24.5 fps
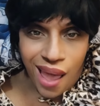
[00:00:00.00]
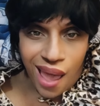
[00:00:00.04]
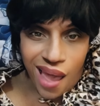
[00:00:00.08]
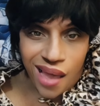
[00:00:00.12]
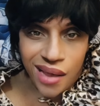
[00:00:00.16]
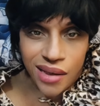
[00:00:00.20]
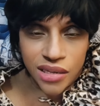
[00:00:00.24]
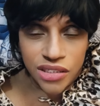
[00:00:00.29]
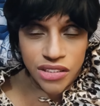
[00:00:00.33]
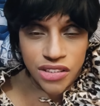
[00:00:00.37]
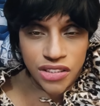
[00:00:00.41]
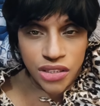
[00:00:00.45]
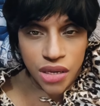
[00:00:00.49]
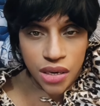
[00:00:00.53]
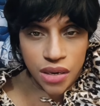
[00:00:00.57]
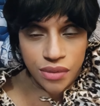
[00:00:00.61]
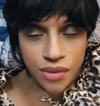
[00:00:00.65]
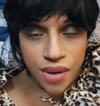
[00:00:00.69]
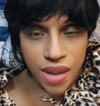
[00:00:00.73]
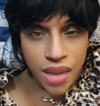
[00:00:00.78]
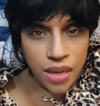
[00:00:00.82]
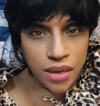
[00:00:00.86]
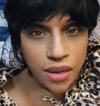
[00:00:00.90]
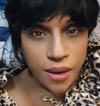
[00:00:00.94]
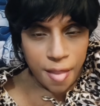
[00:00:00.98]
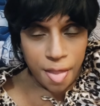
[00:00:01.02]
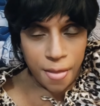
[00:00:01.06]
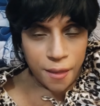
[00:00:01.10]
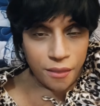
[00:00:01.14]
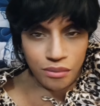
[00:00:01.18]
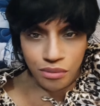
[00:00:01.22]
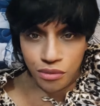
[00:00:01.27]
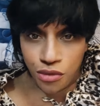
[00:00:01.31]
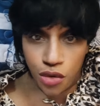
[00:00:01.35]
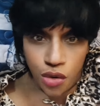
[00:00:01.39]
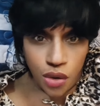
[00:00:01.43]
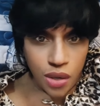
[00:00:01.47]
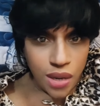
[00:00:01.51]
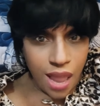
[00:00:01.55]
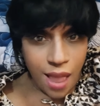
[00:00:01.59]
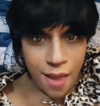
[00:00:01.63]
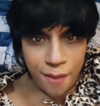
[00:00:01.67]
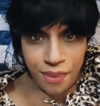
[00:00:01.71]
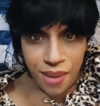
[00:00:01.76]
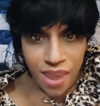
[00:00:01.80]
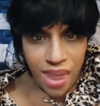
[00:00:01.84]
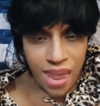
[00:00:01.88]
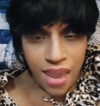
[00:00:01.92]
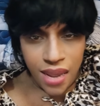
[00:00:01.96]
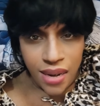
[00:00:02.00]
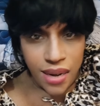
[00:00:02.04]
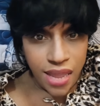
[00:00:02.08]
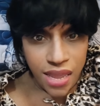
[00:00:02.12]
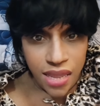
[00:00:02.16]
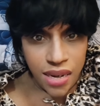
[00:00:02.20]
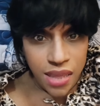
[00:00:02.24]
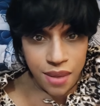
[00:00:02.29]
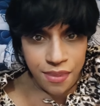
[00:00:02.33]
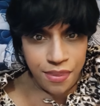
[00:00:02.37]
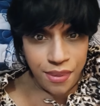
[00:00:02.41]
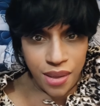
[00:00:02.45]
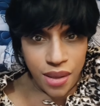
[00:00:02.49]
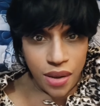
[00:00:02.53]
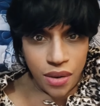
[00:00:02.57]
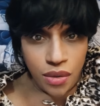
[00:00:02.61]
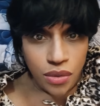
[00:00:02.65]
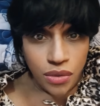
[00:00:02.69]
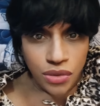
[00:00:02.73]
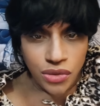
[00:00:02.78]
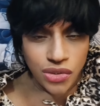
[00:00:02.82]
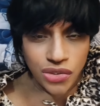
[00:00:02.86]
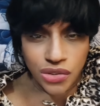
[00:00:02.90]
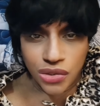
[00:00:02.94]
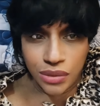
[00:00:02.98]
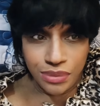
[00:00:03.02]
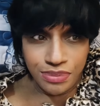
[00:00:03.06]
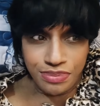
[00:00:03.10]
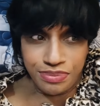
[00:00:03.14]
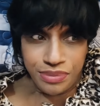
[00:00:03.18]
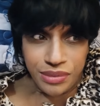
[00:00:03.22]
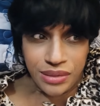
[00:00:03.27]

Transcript: And considering you're not paying any bills,